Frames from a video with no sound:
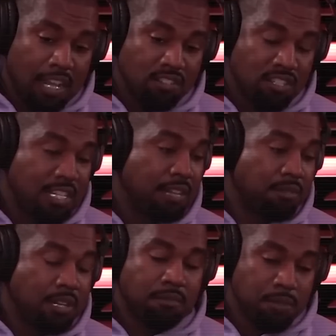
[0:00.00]
you ask
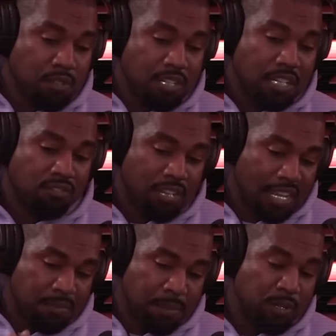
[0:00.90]
Ye himself,
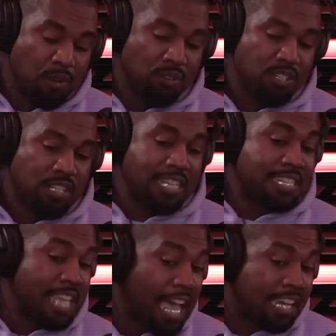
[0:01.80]
his decision to
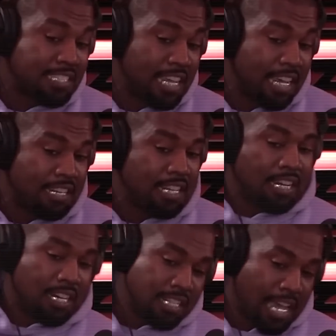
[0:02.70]
first start this journey for the
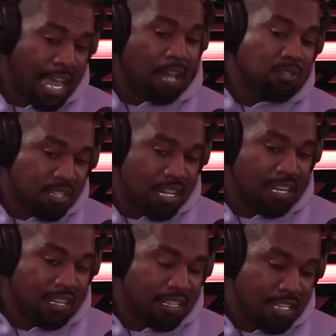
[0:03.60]
White House was a
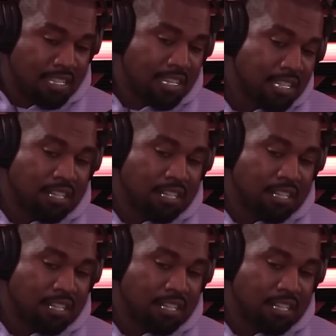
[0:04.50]
relatively impulsive